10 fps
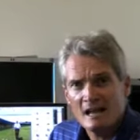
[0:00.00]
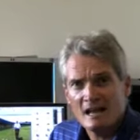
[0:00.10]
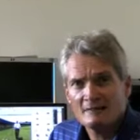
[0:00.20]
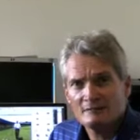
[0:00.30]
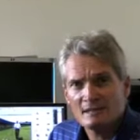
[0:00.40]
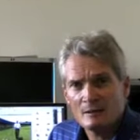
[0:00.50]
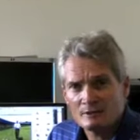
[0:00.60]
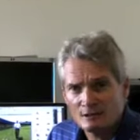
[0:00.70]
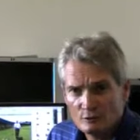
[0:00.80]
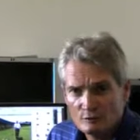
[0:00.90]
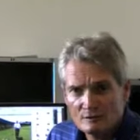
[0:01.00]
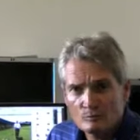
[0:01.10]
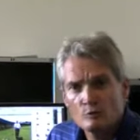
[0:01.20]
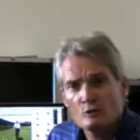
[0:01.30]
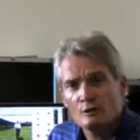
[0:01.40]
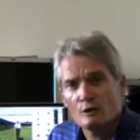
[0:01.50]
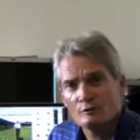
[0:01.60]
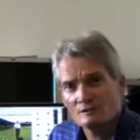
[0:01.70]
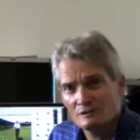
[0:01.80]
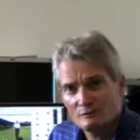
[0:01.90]
After that we're going to do some work
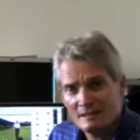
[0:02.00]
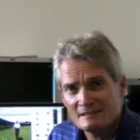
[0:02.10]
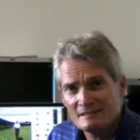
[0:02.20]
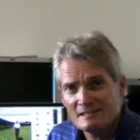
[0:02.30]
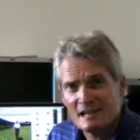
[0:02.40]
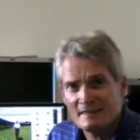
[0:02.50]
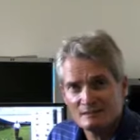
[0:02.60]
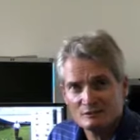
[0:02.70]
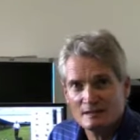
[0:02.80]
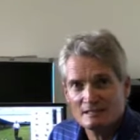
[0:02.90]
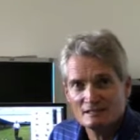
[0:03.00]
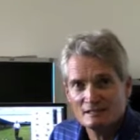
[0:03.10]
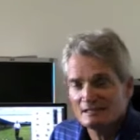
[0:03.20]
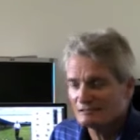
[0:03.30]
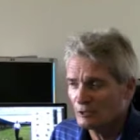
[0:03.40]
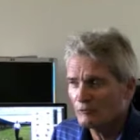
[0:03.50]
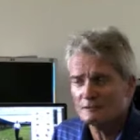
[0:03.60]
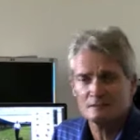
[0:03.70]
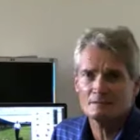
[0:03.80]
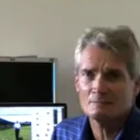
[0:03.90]
on strategy, and the strategy, golf
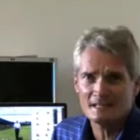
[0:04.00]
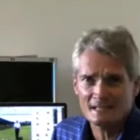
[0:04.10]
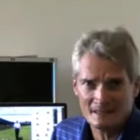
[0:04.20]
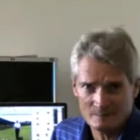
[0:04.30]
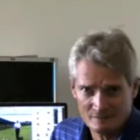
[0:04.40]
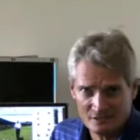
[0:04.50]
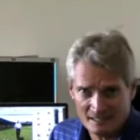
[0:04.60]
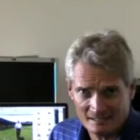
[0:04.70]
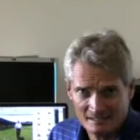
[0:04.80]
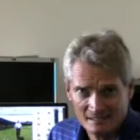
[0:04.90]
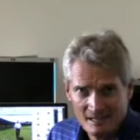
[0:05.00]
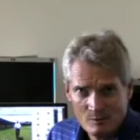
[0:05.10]
is like a big game of chess.